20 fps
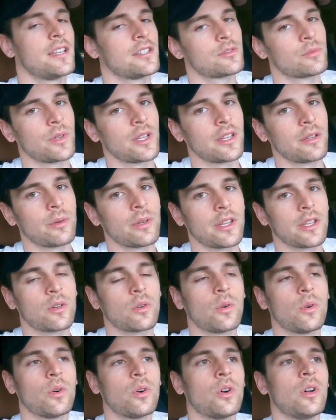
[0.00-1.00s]
It's really, really
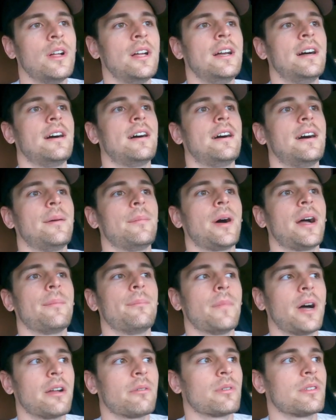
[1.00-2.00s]
cool. Um, I
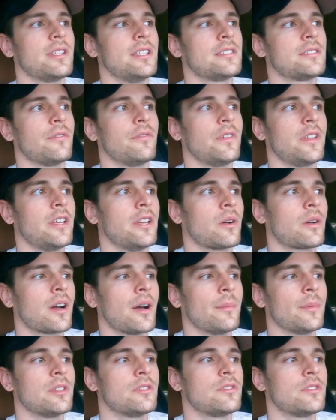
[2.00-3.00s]
might release a video
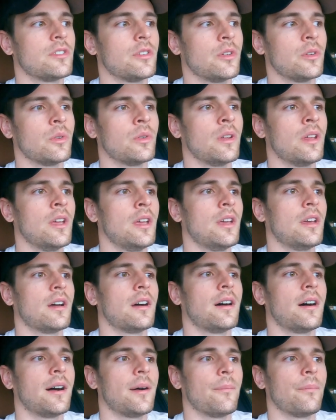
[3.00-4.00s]
coming soon
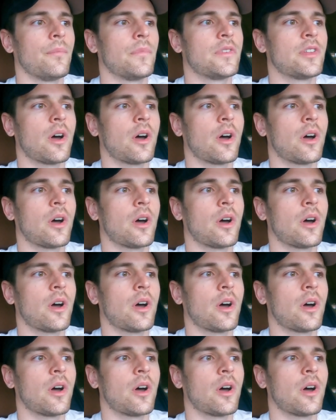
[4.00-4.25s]
um,